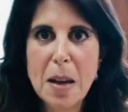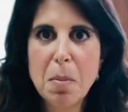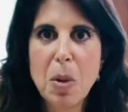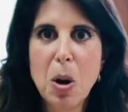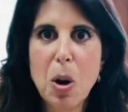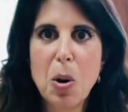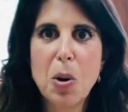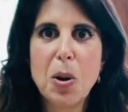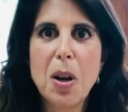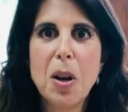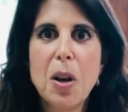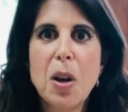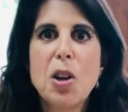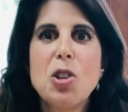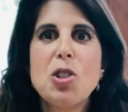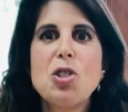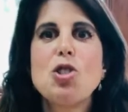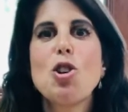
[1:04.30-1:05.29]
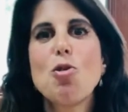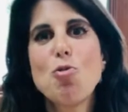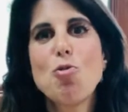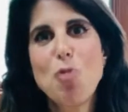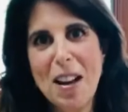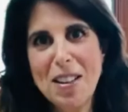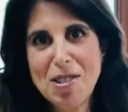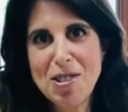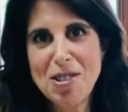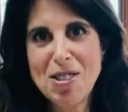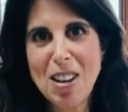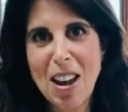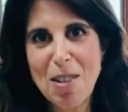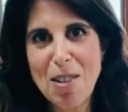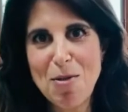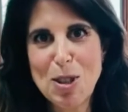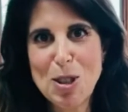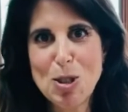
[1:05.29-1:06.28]
mode to rest
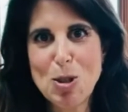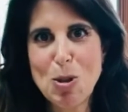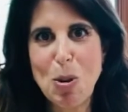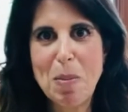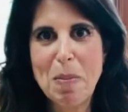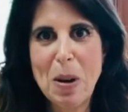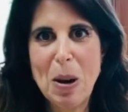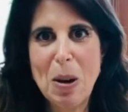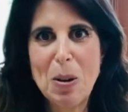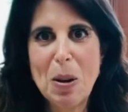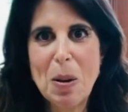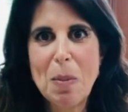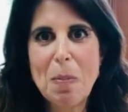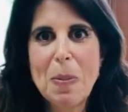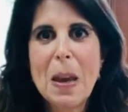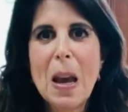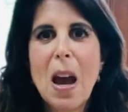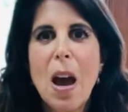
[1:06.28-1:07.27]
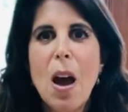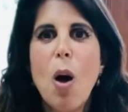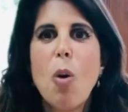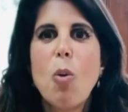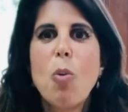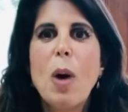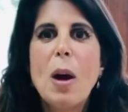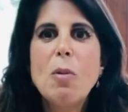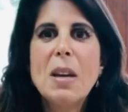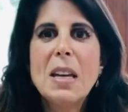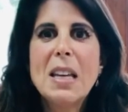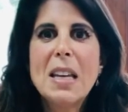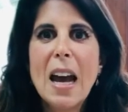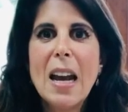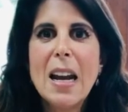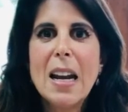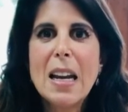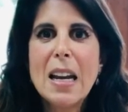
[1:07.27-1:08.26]
and restore mode. When we
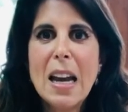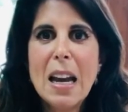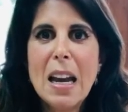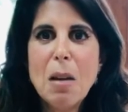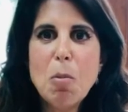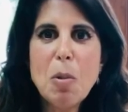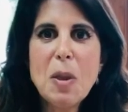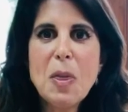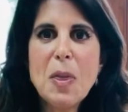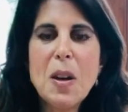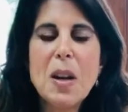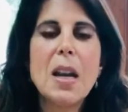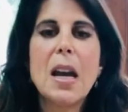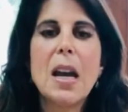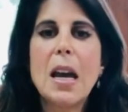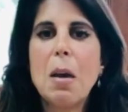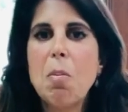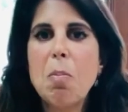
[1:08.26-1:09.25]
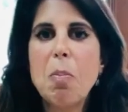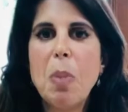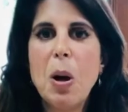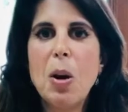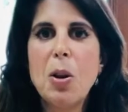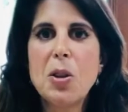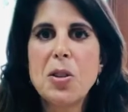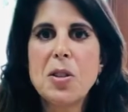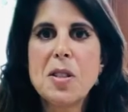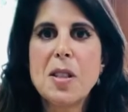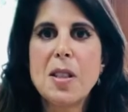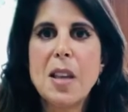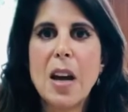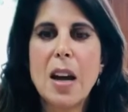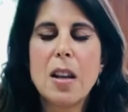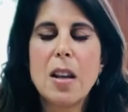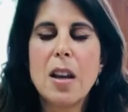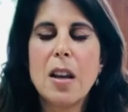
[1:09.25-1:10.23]
get hit with an impulse
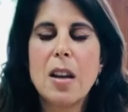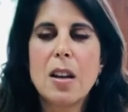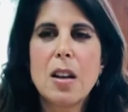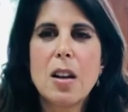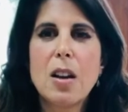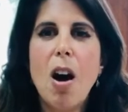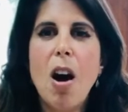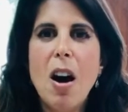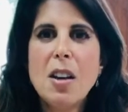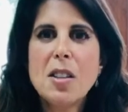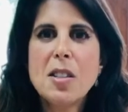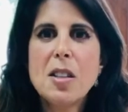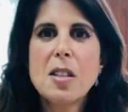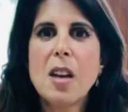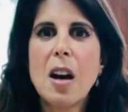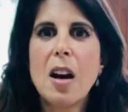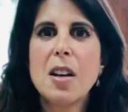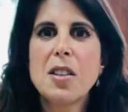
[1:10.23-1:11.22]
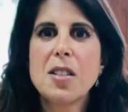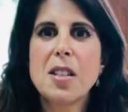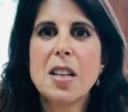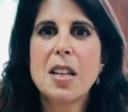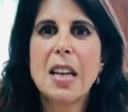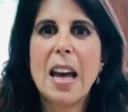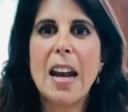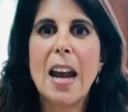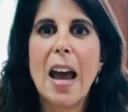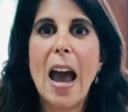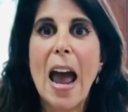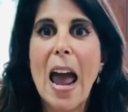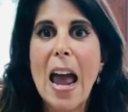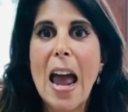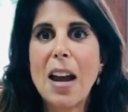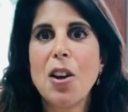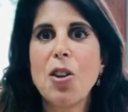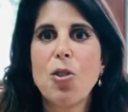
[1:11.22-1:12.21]
that causes us to get
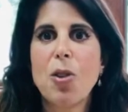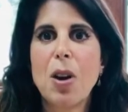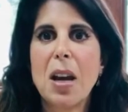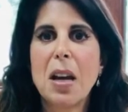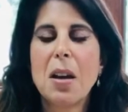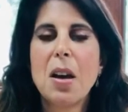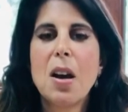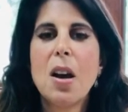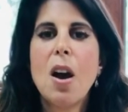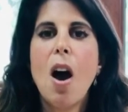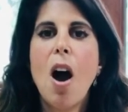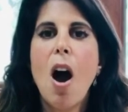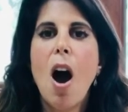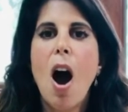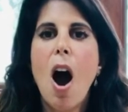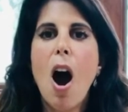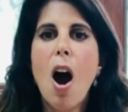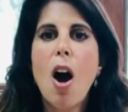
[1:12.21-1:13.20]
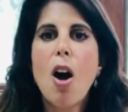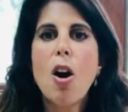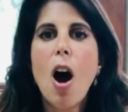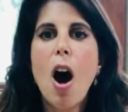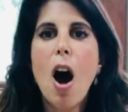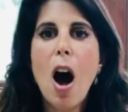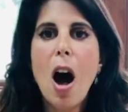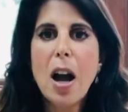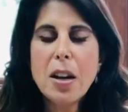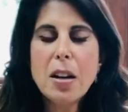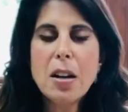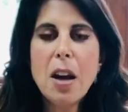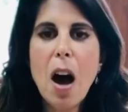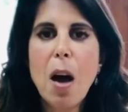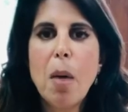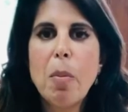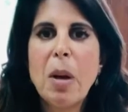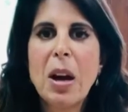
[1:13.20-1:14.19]
angry, our
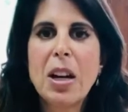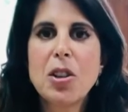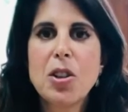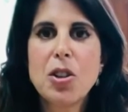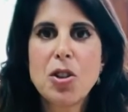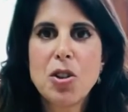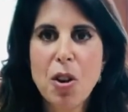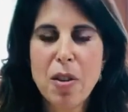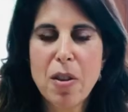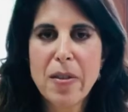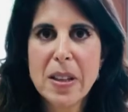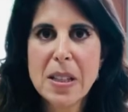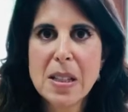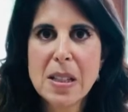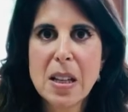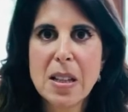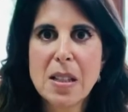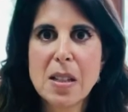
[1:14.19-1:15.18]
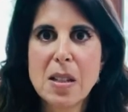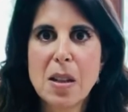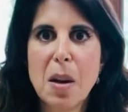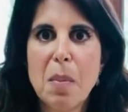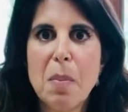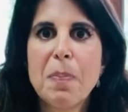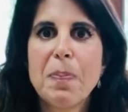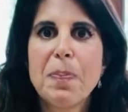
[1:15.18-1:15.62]
autonomic nervous system